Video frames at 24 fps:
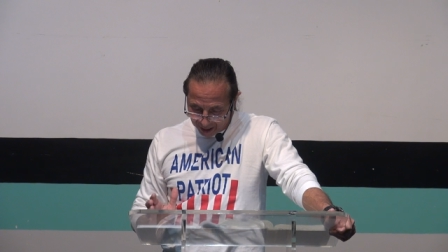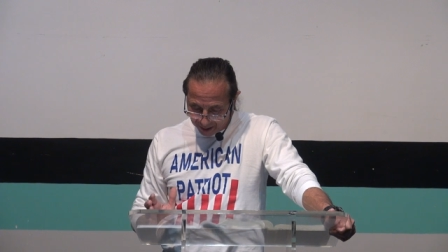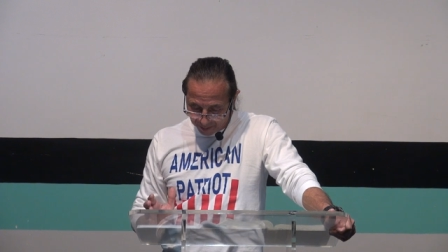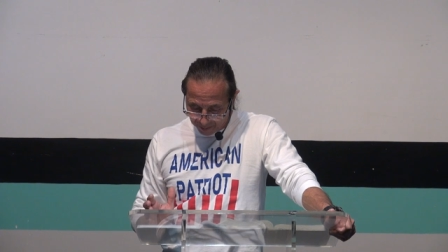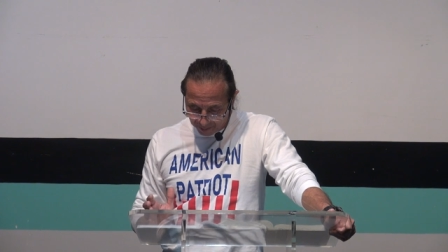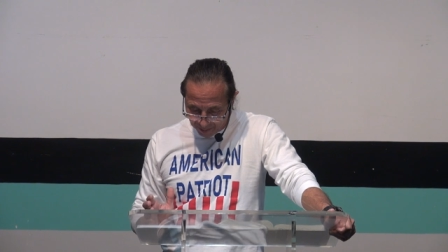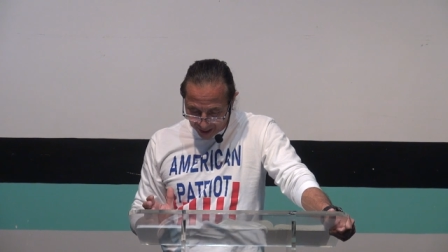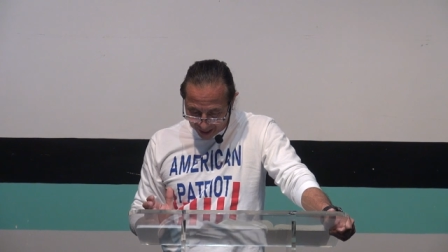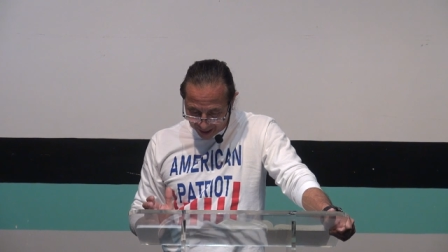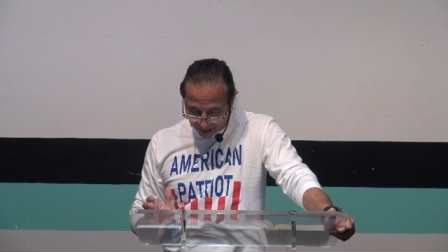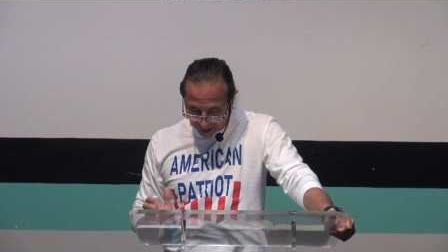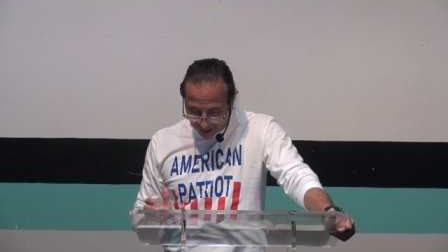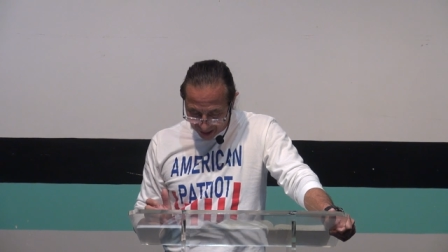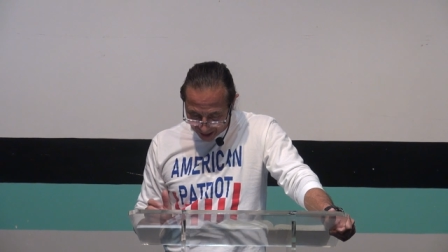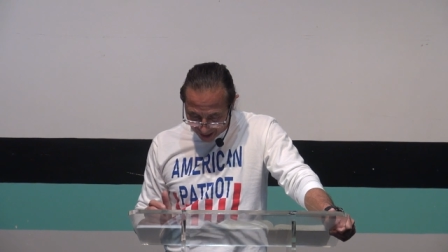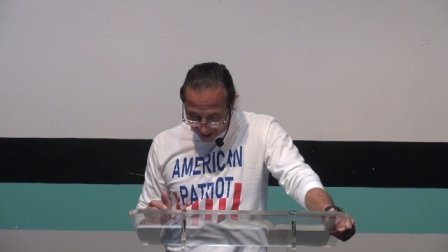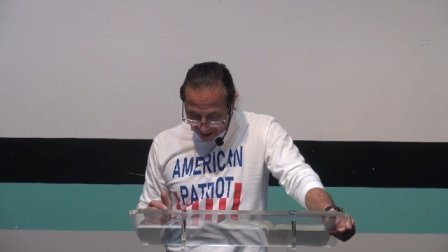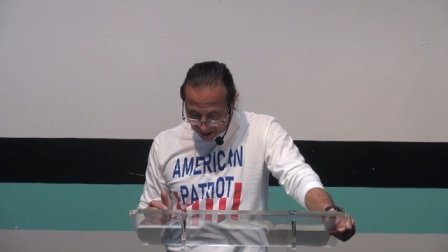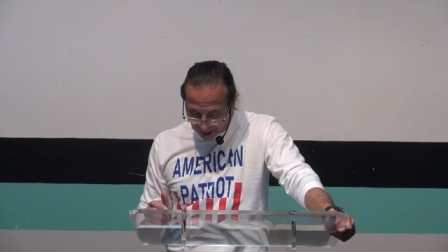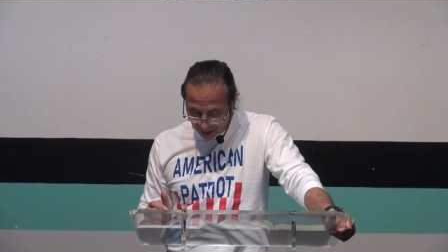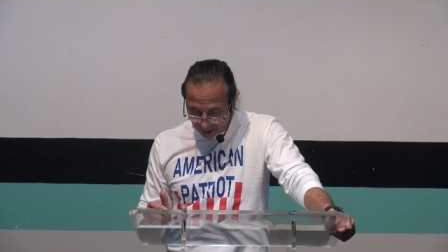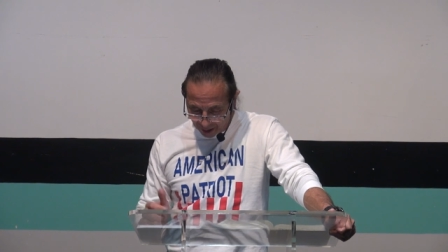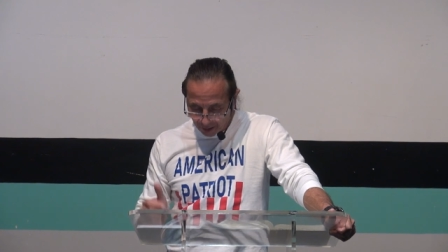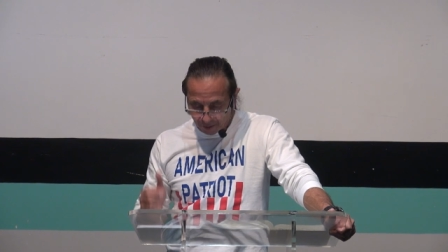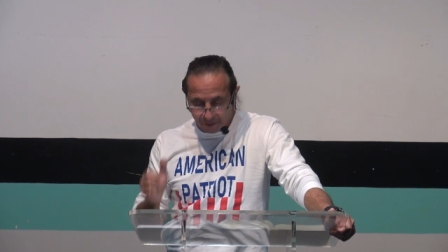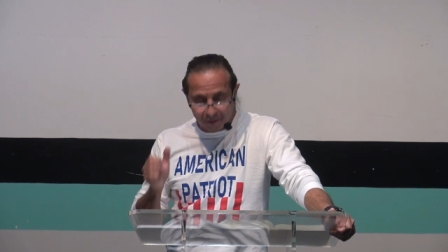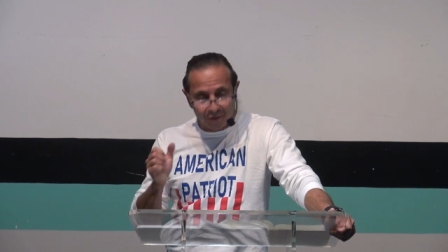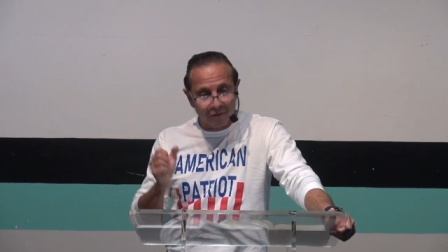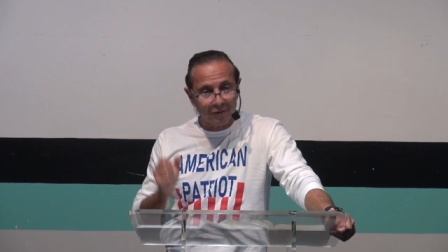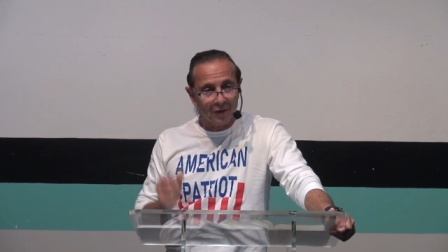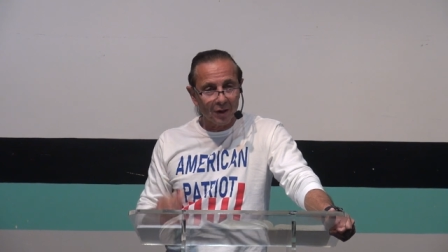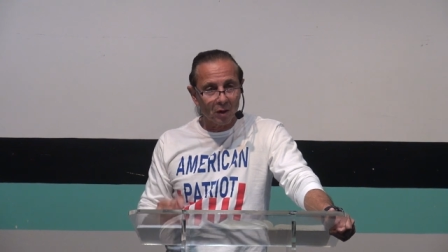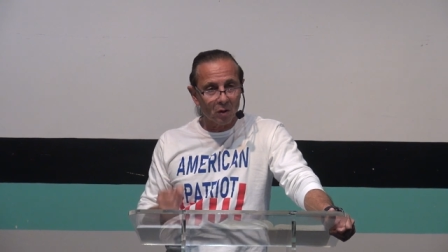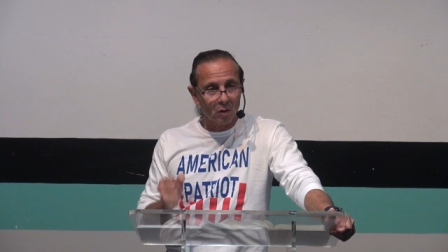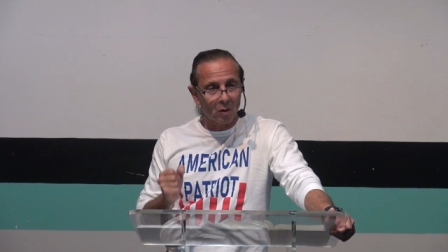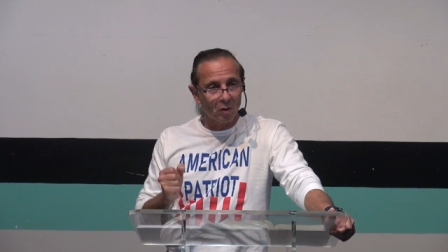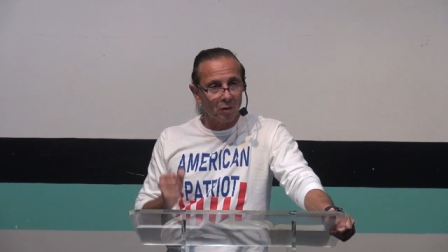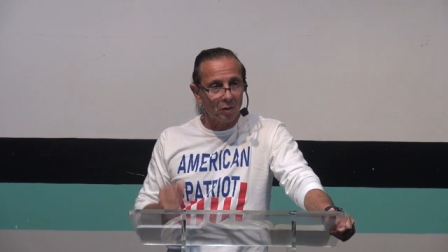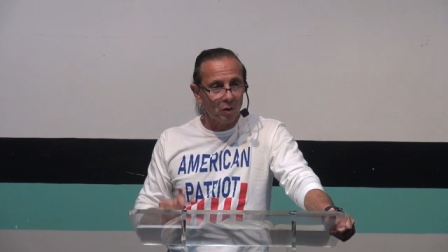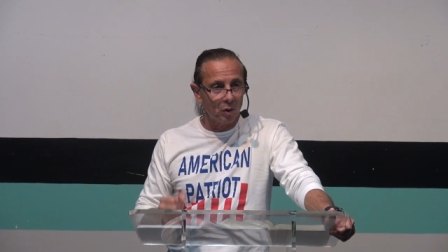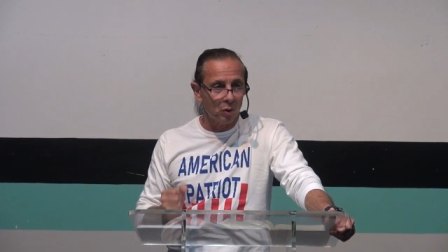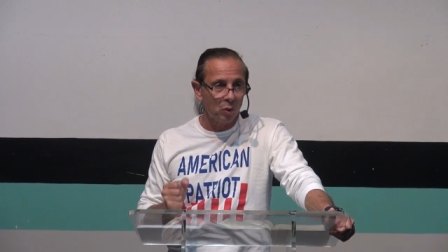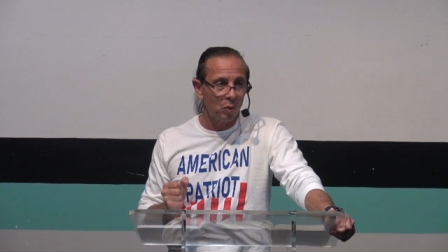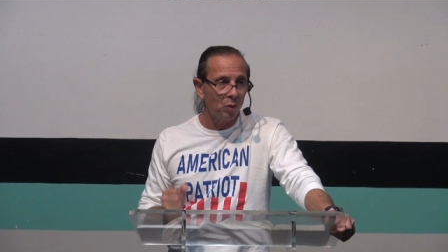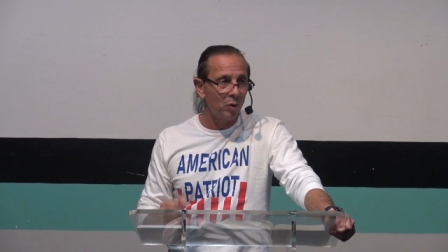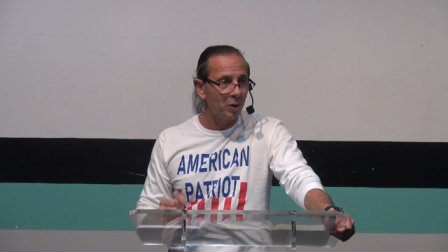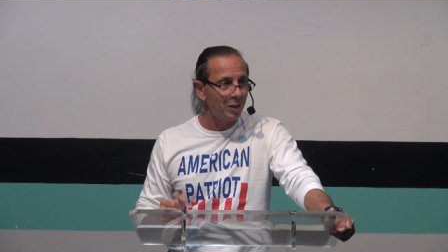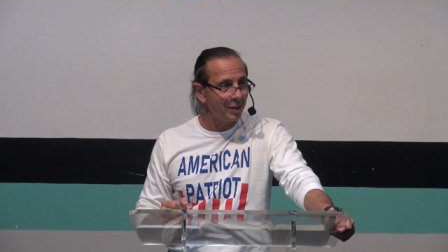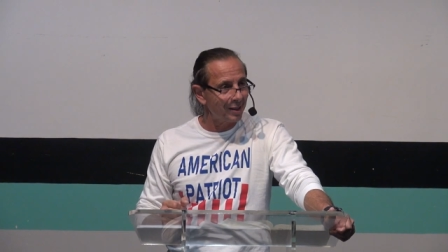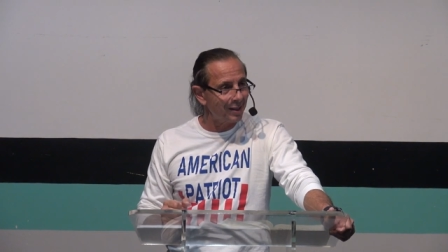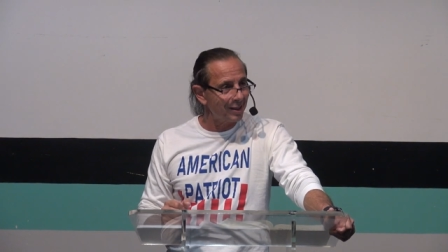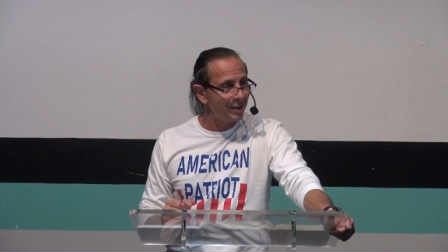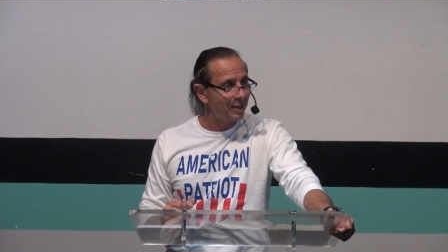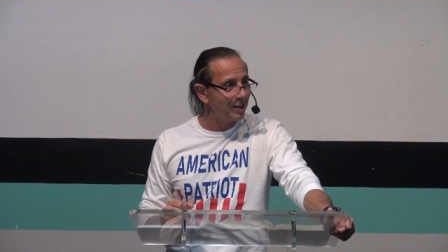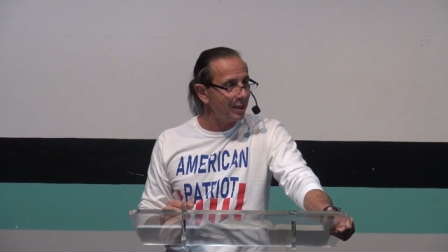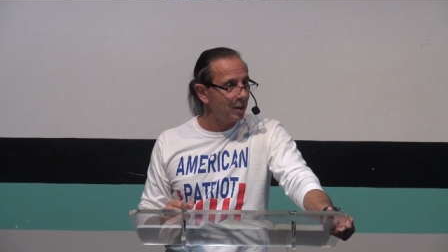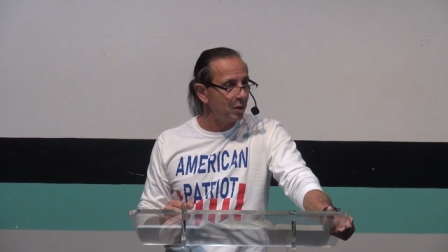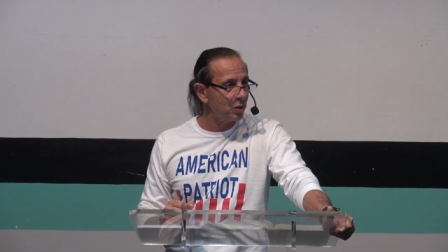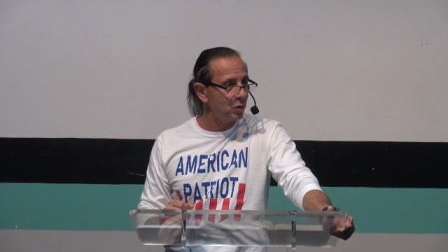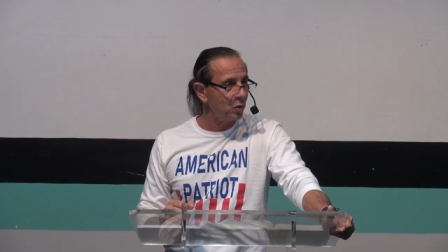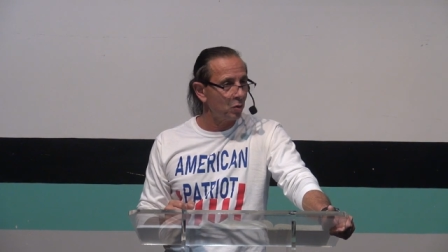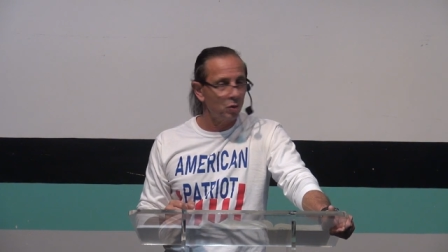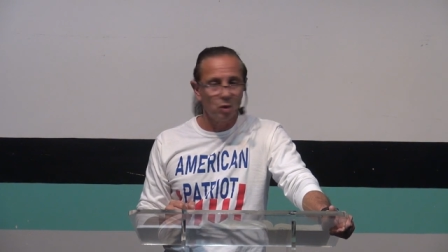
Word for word: Maintaining the fear of the Lord is essential,